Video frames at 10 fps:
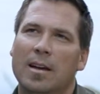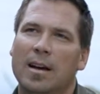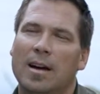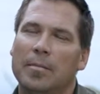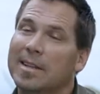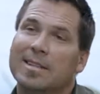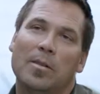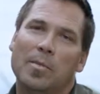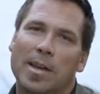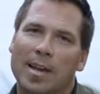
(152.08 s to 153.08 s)
um, that's
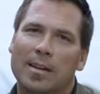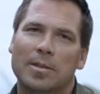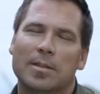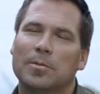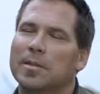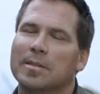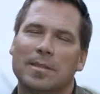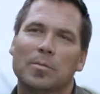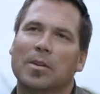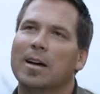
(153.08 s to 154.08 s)
how it began, just with a
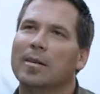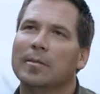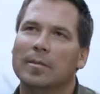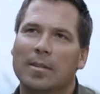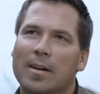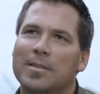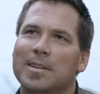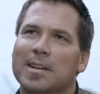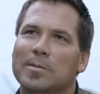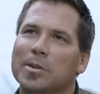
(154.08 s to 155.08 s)
simple com
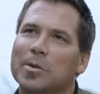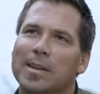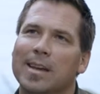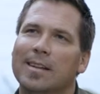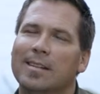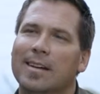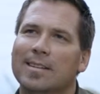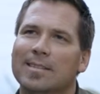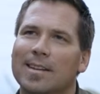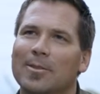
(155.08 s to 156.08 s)
conversation between Ken and I
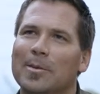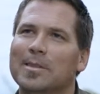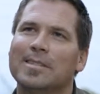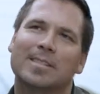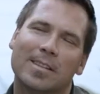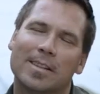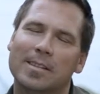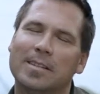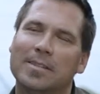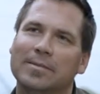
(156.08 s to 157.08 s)
saying, What would this look like?
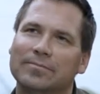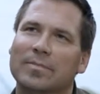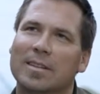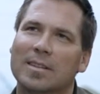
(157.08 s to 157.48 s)
to do it.